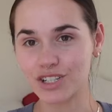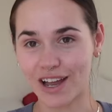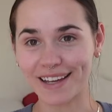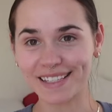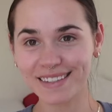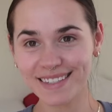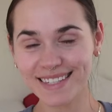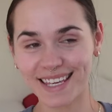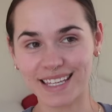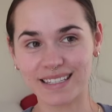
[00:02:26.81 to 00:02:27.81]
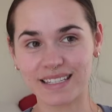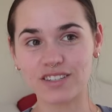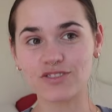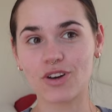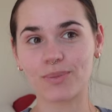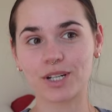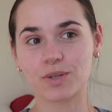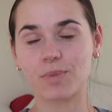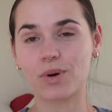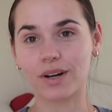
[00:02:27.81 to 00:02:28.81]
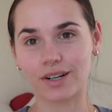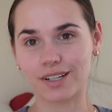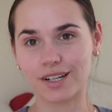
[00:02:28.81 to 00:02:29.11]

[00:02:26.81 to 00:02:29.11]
shines, is it's so much more